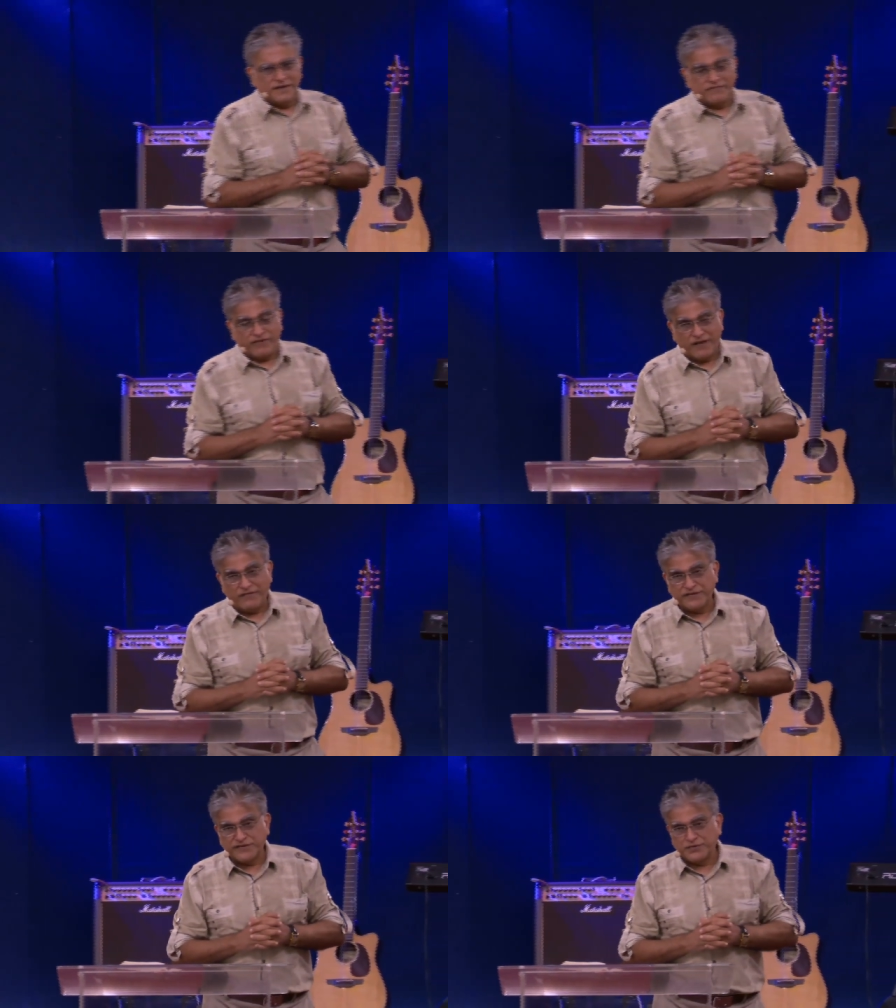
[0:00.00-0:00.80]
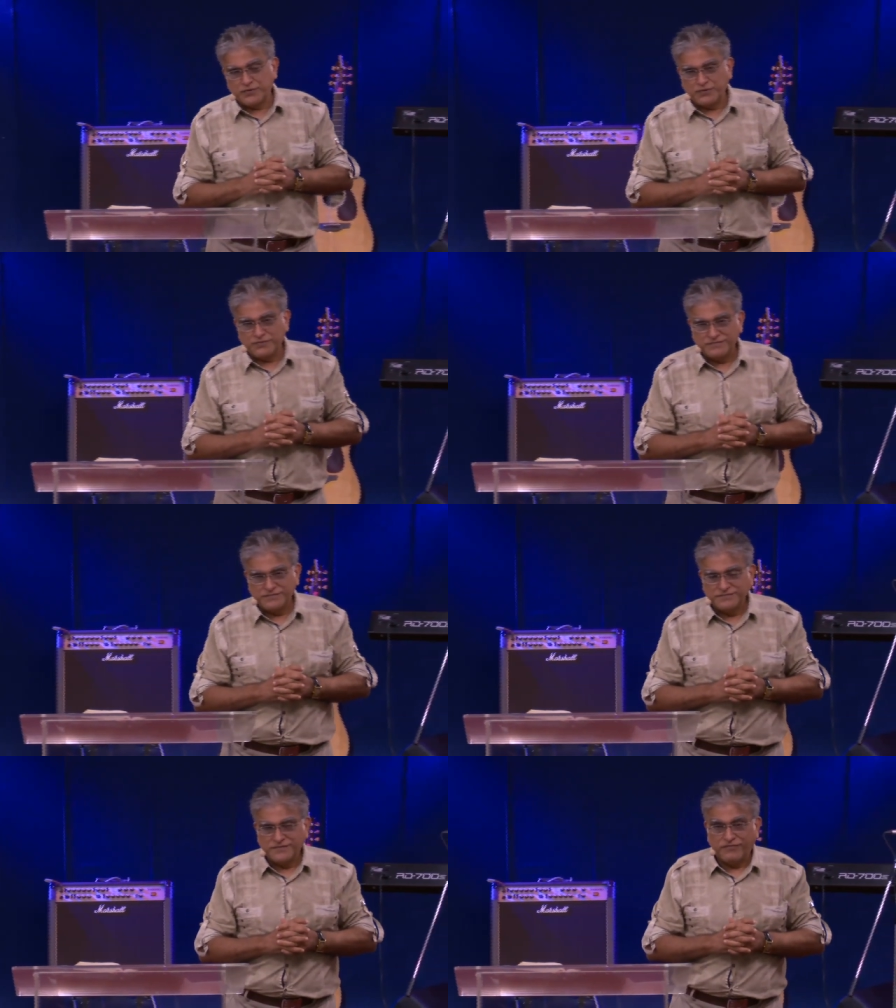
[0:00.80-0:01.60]
5 years ago,
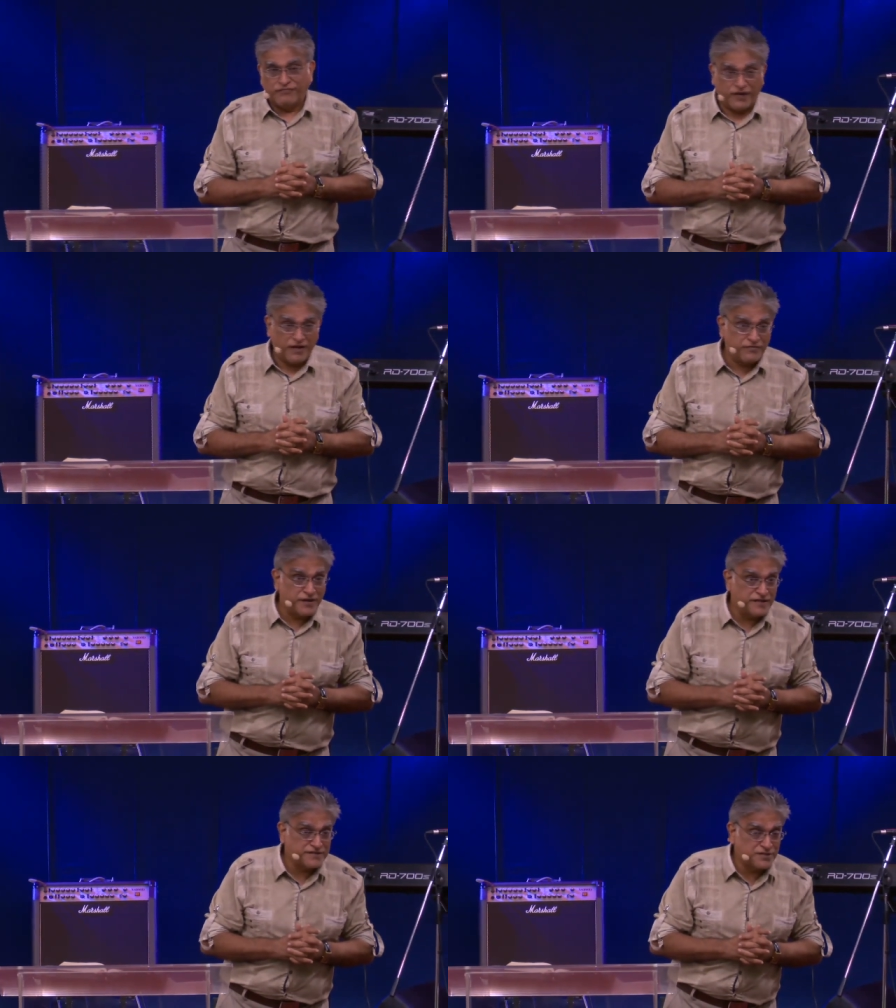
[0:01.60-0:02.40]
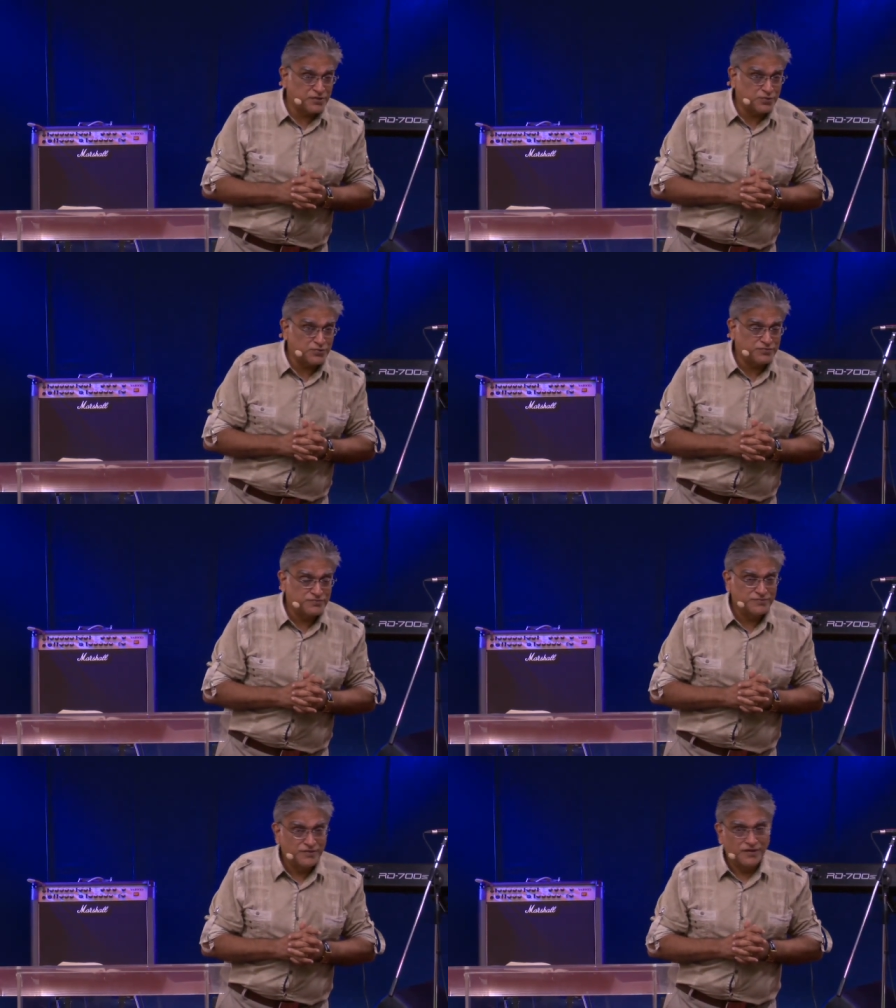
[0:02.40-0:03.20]
5 days ago,
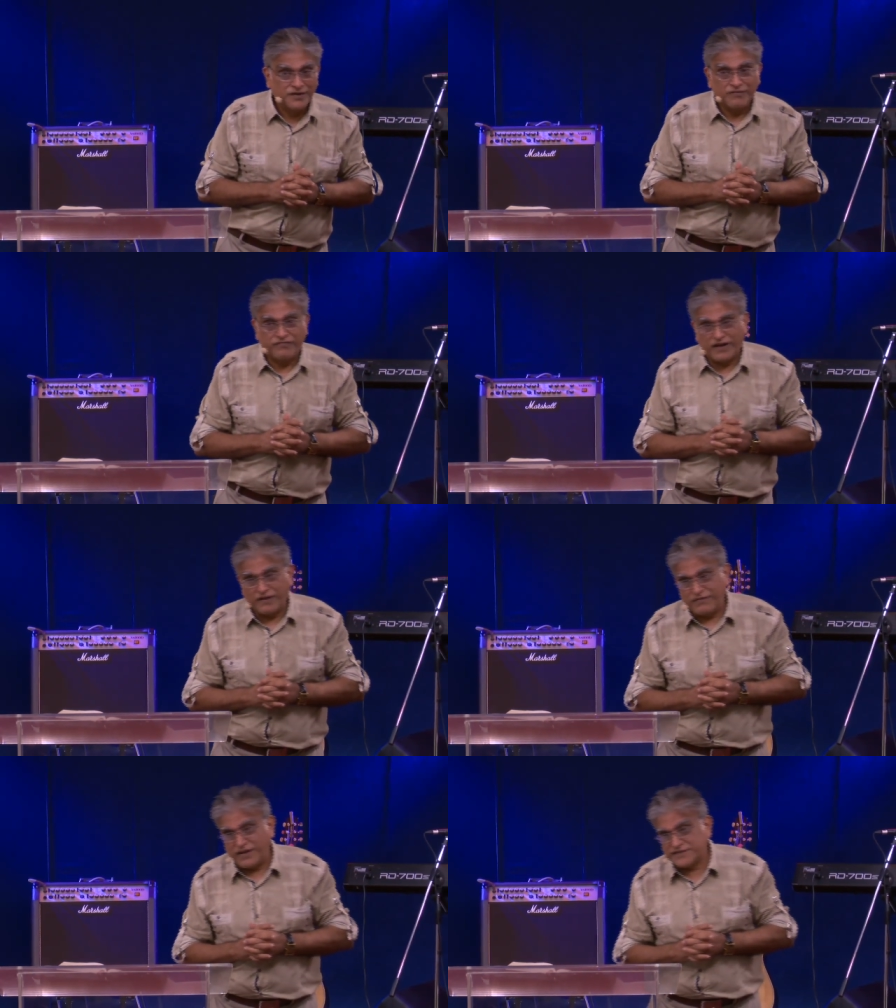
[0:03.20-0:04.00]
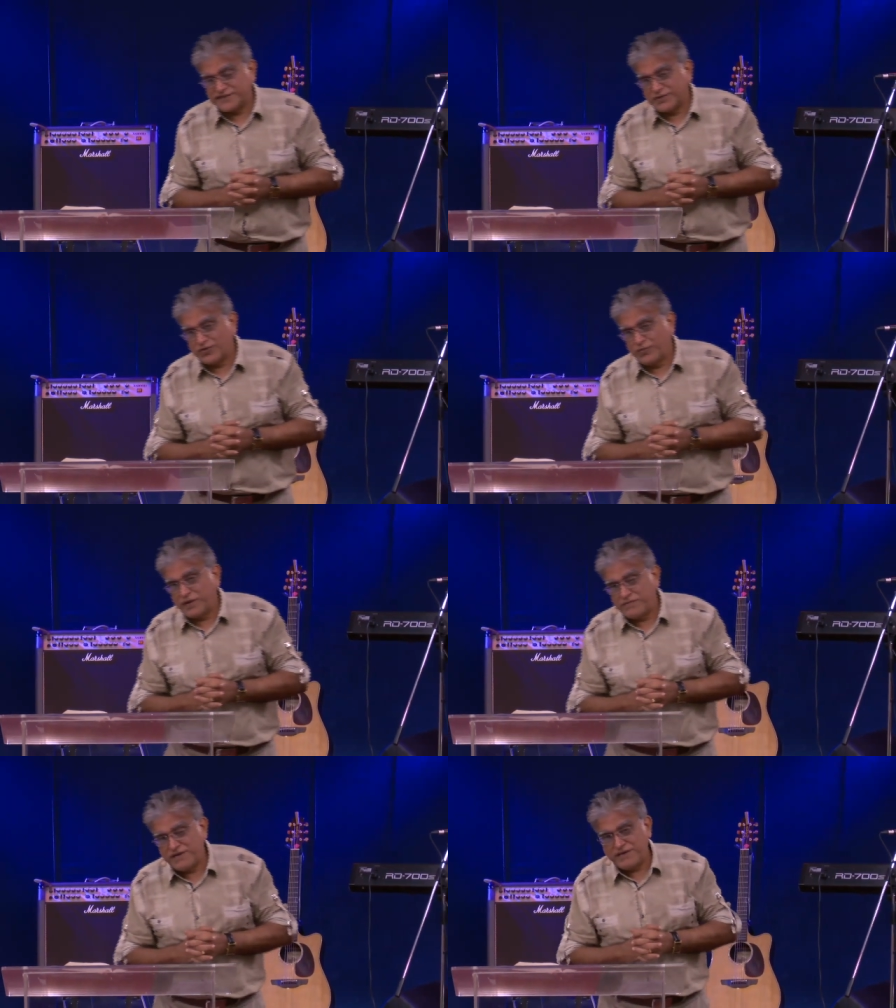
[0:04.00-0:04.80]
5 weeks ago
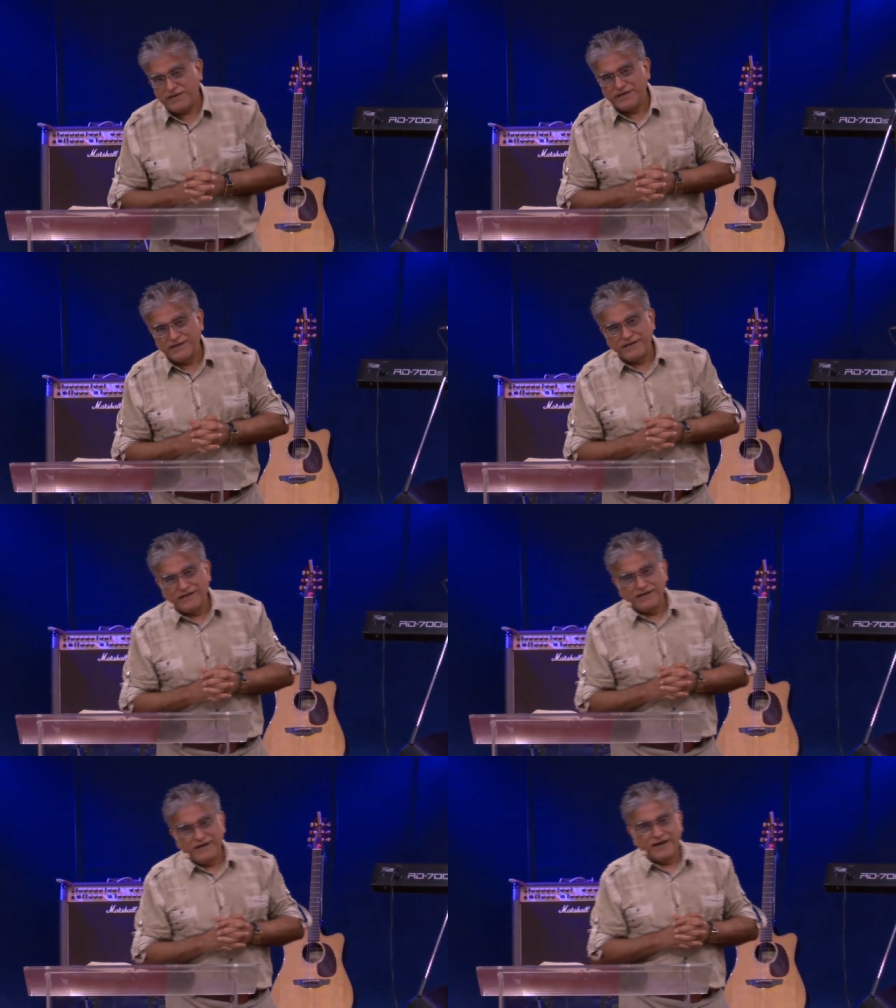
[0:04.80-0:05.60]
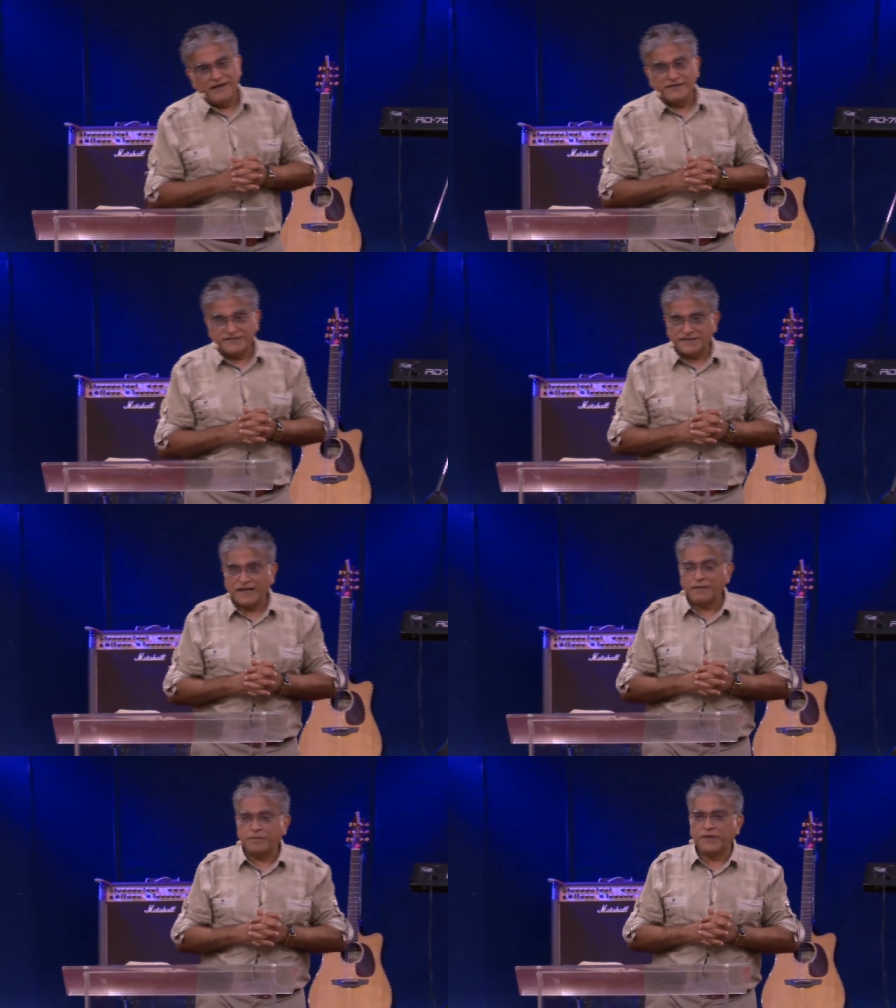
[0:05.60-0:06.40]
maybe, and this has
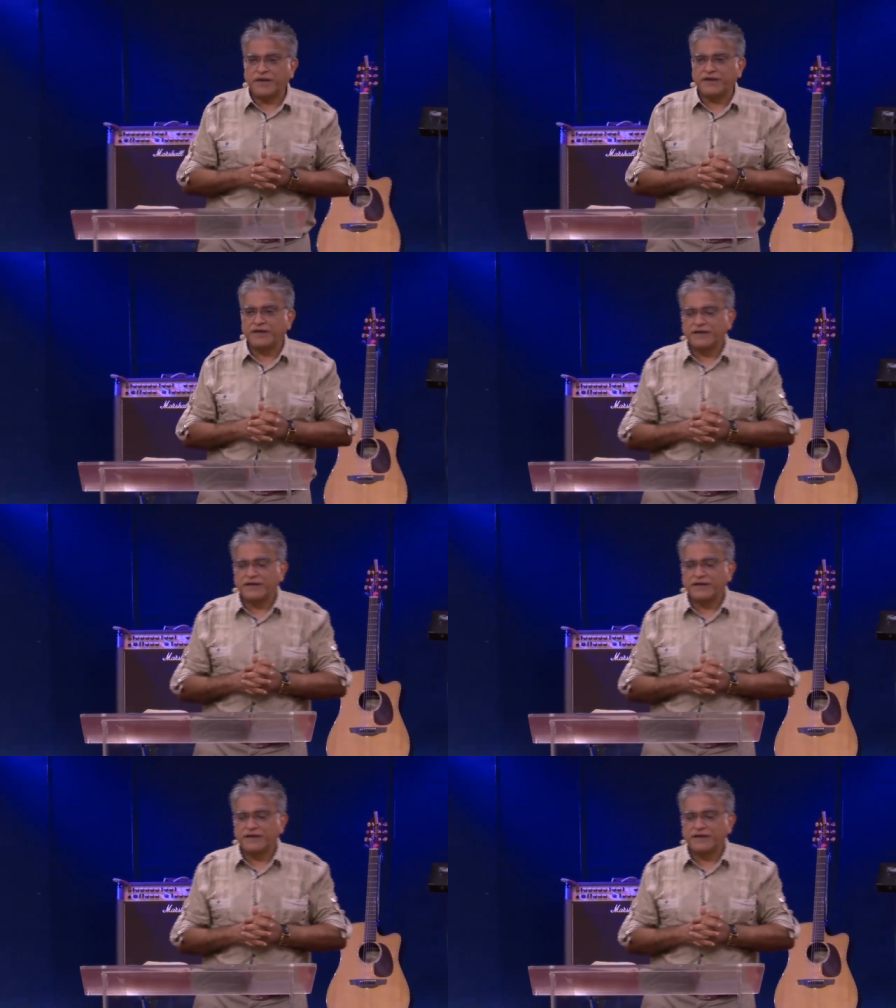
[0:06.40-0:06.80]
helped me.